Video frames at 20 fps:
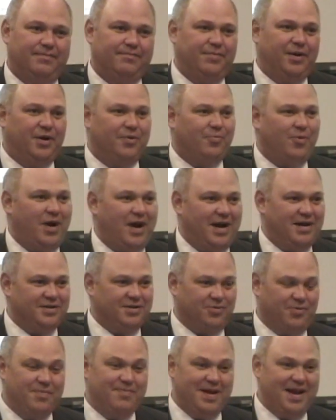
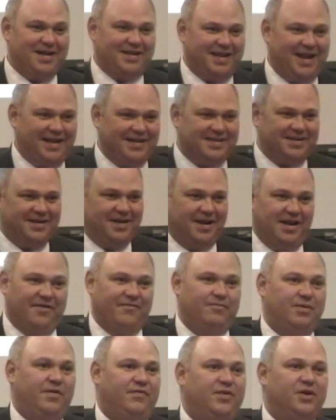Budweiser, we make that stuff.
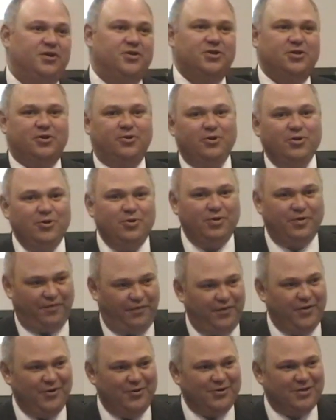But if you exclude the
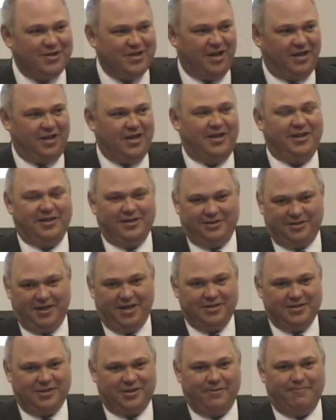food stuff, things that
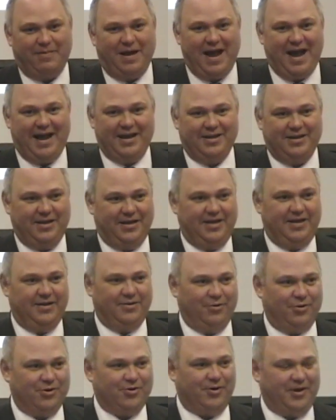you buy and eat
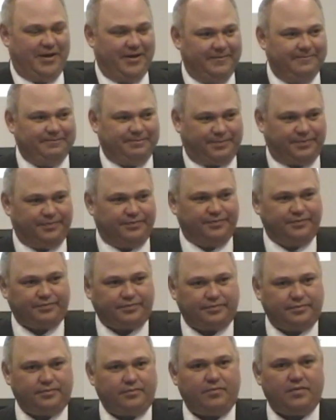or drink,
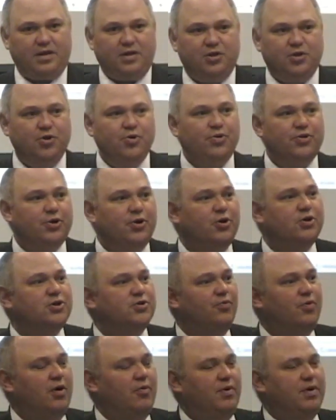2/3
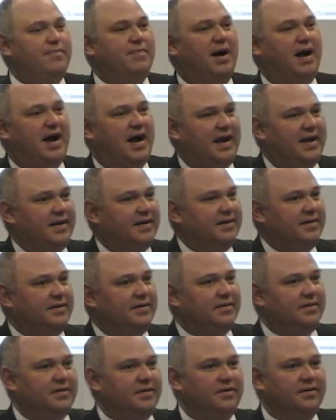of what we buy,
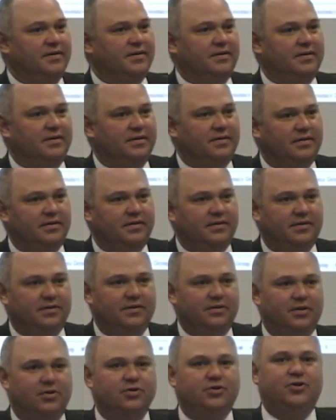
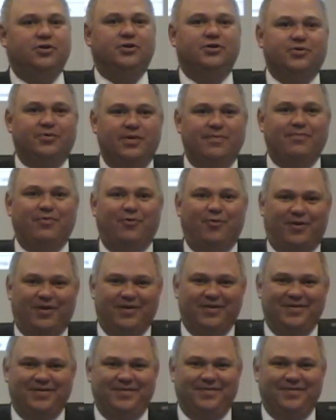those goods are imported.